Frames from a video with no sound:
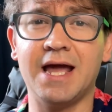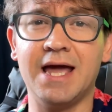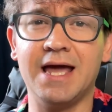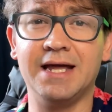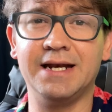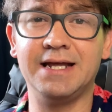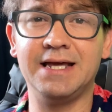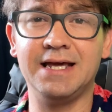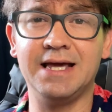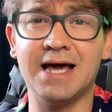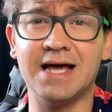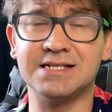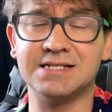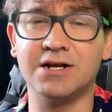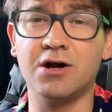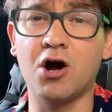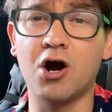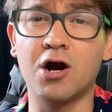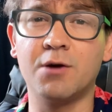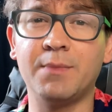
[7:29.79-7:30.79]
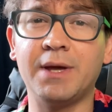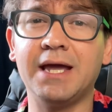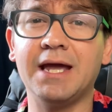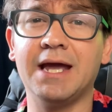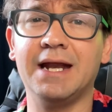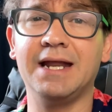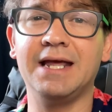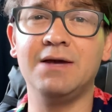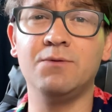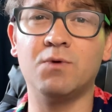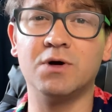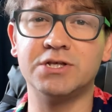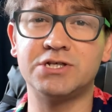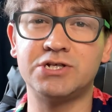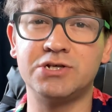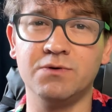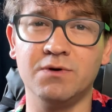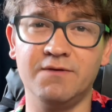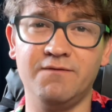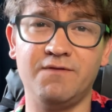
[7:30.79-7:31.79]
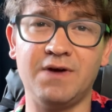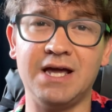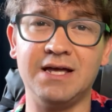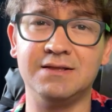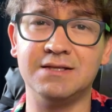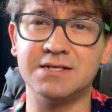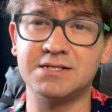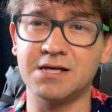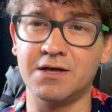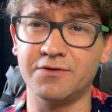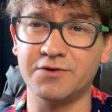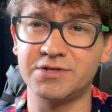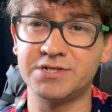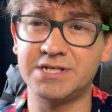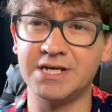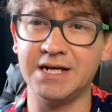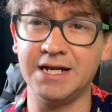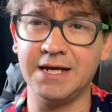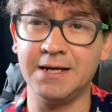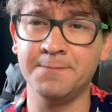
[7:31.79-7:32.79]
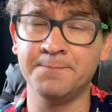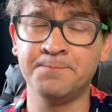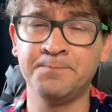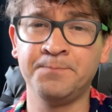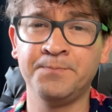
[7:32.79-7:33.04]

and he has an army, and he wants to invade this other city.